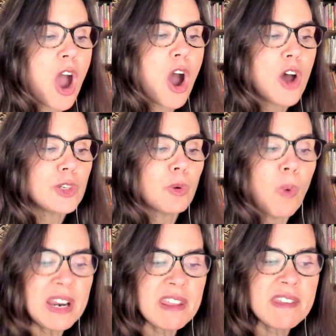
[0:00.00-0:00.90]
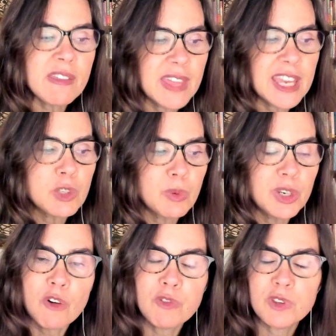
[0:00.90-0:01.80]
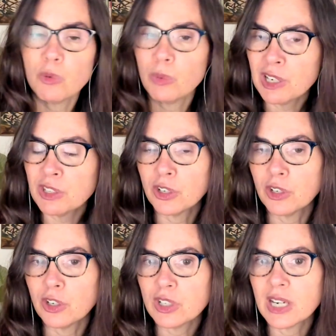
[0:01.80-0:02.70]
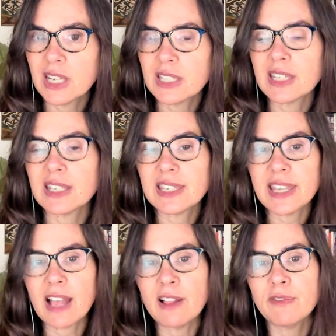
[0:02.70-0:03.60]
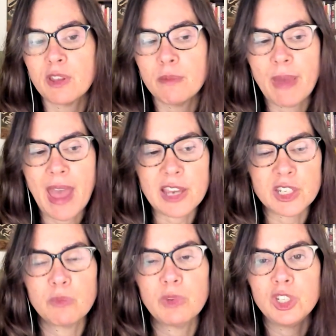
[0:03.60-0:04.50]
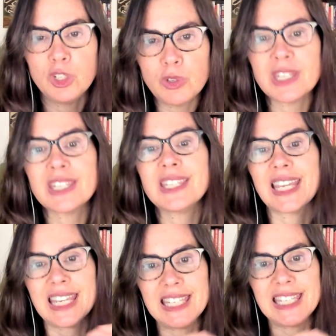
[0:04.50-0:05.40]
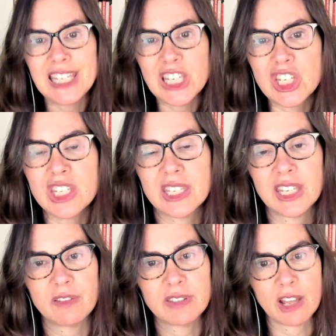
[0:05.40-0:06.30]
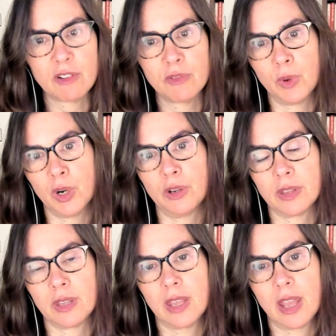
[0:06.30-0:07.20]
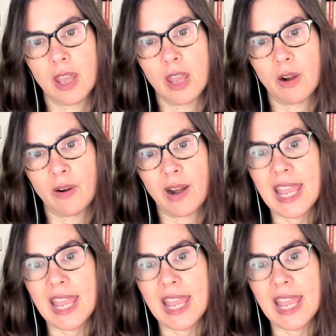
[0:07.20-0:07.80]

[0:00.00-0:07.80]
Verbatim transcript: So one of the things we know from the research is that self-compassion reduces the contingency of self-worth. Right?